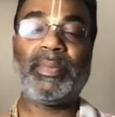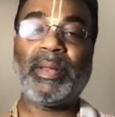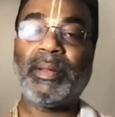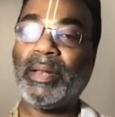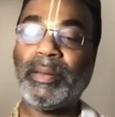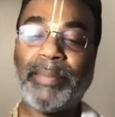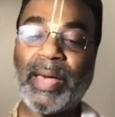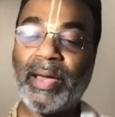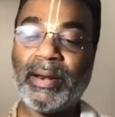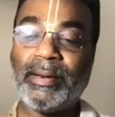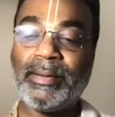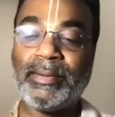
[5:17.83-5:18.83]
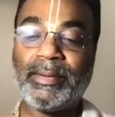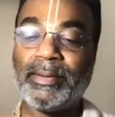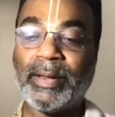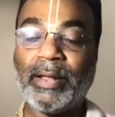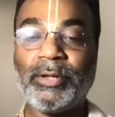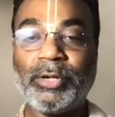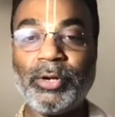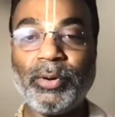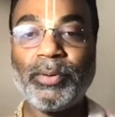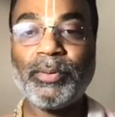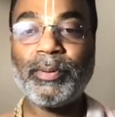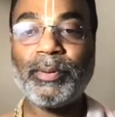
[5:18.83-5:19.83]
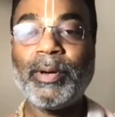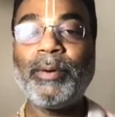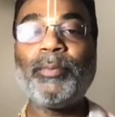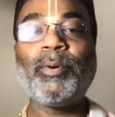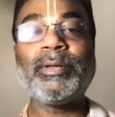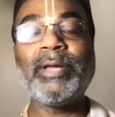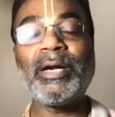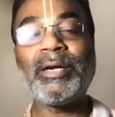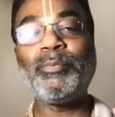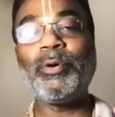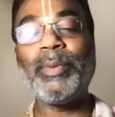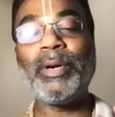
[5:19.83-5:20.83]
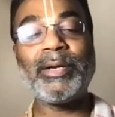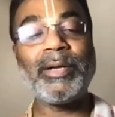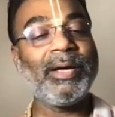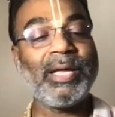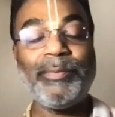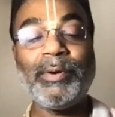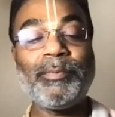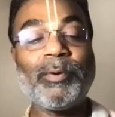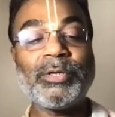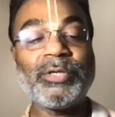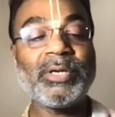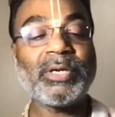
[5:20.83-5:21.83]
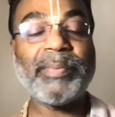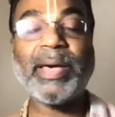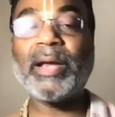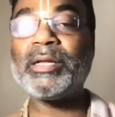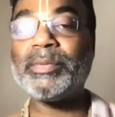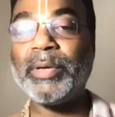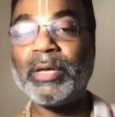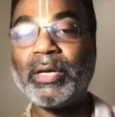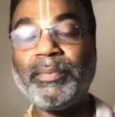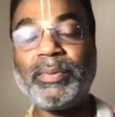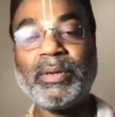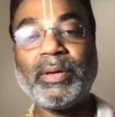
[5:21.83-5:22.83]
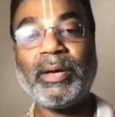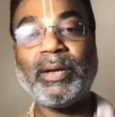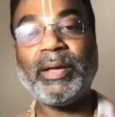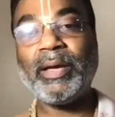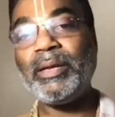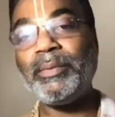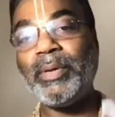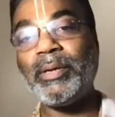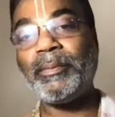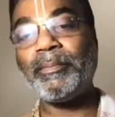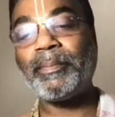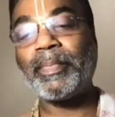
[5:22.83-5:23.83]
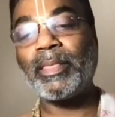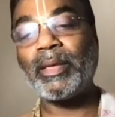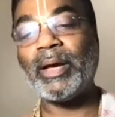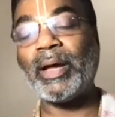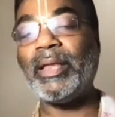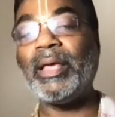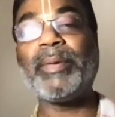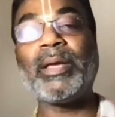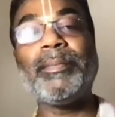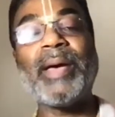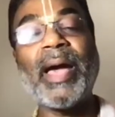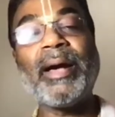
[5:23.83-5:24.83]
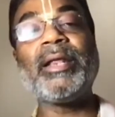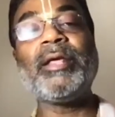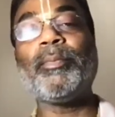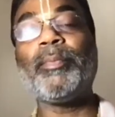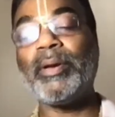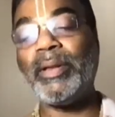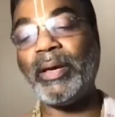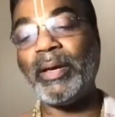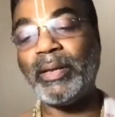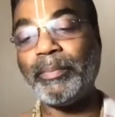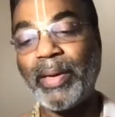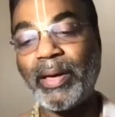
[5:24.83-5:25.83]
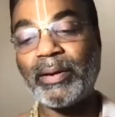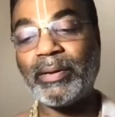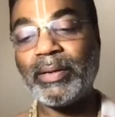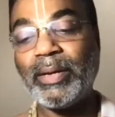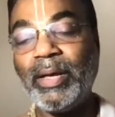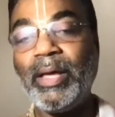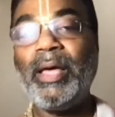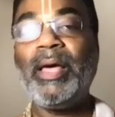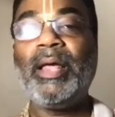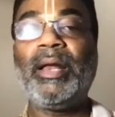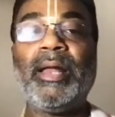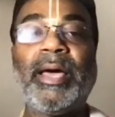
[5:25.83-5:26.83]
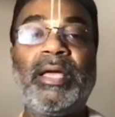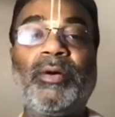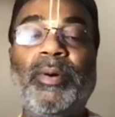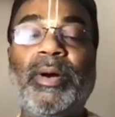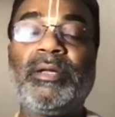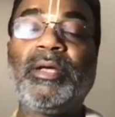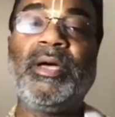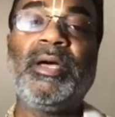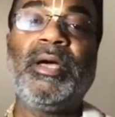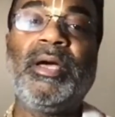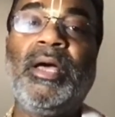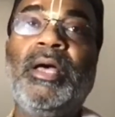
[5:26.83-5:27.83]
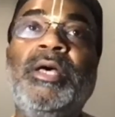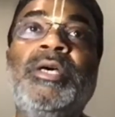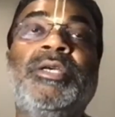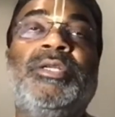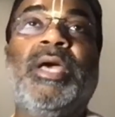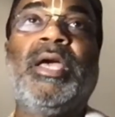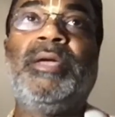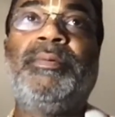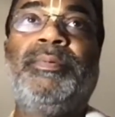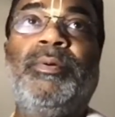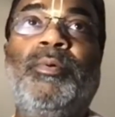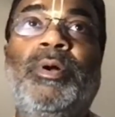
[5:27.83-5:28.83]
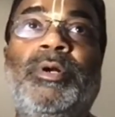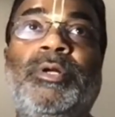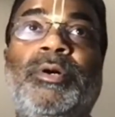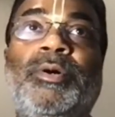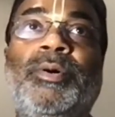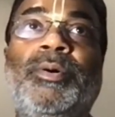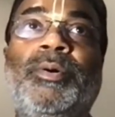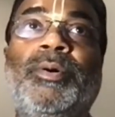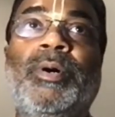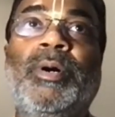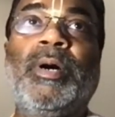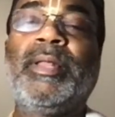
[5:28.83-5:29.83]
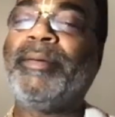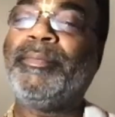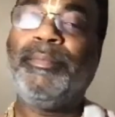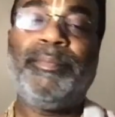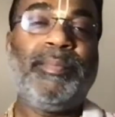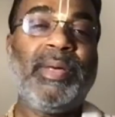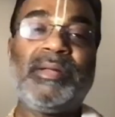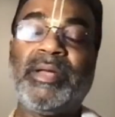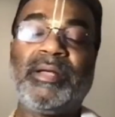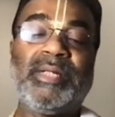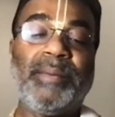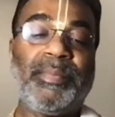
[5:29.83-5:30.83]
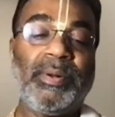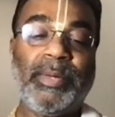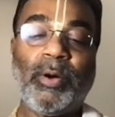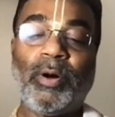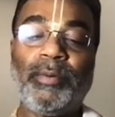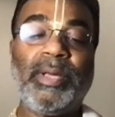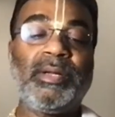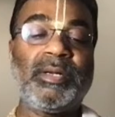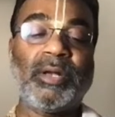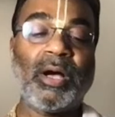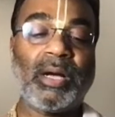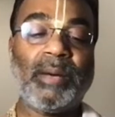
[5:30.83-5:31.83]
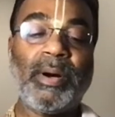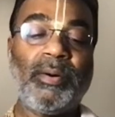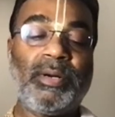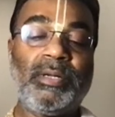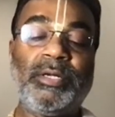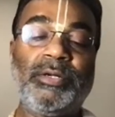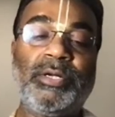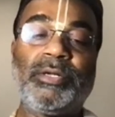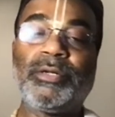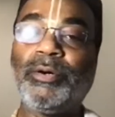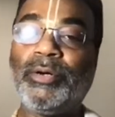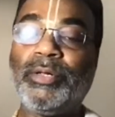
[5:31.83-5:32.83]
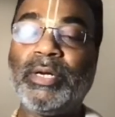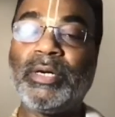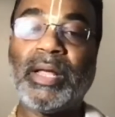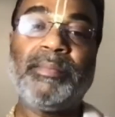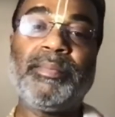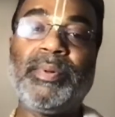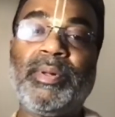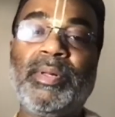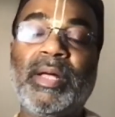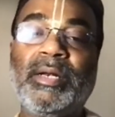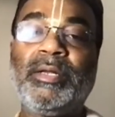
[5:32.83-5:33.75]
the parents says no. For that moment, even for children, parents becomes an enemy and they become angry upon the parent. Likewise, say if you want to go, and the best example we always talk about is you just go to the temple and